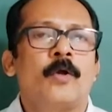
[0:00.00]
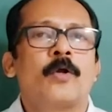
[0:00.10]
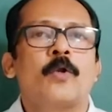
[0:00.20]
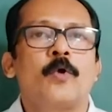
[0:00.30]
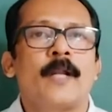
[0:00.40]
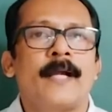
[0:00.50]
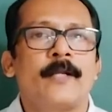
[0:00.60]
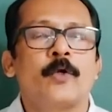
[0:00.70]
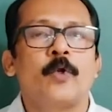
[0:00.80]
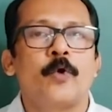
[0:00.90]

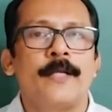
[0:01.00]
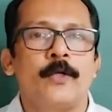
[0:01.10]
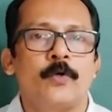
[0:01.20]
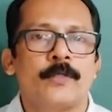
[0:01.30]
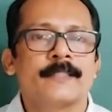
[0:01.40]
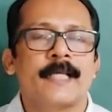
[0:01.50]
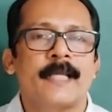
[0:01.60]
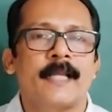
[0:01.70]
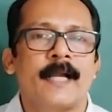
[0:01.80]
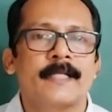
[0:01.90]
Chloride, chlorido.
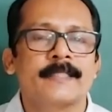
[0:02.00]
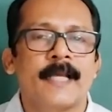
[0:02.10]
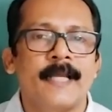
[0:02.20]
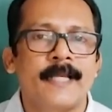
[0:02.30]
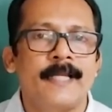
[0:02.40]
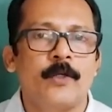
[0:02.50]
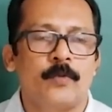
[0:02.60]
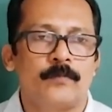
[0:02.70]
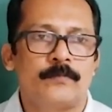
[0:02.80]
Cyanide, cyanido.